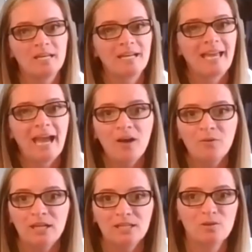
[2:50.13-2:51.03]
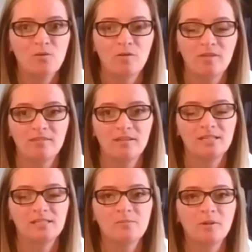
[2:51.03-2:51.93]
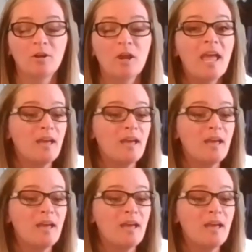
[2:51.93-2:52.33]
The accounting is a whole thing that needs to be learned.